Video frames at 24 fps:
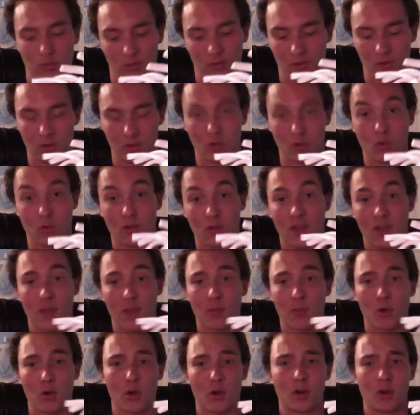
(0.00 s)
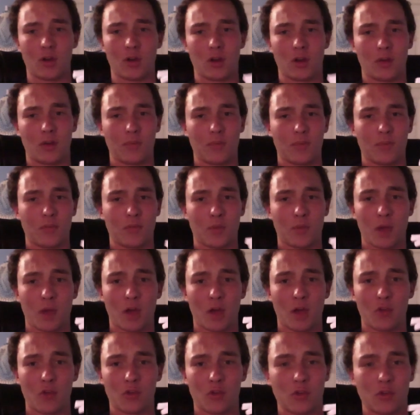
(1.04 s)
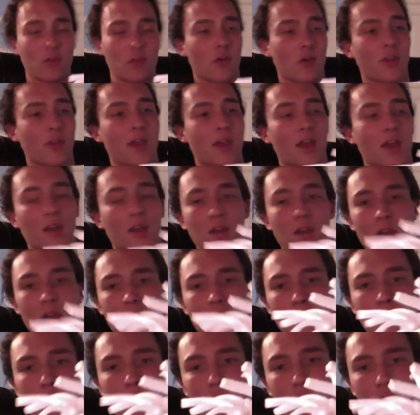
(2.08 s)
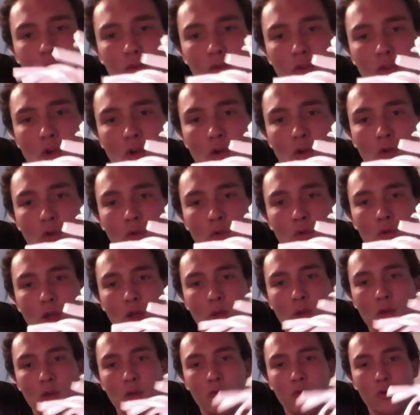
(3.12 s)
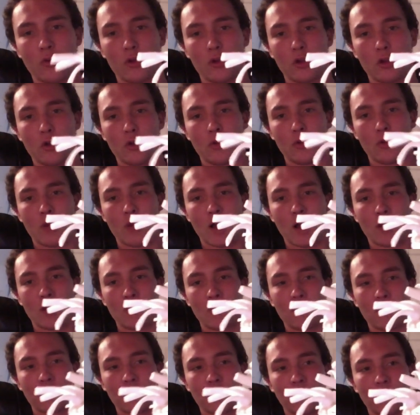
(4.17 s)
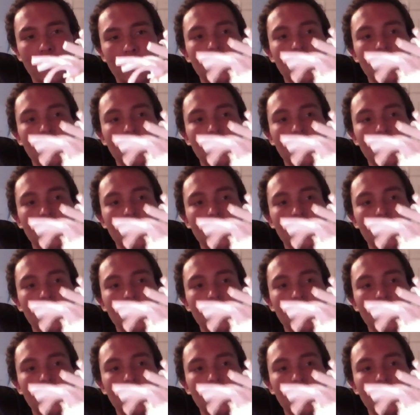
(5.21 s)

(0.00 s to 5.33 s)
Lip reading: ignore that part. Apologies on that. But so I went for a lower pocket with a slightly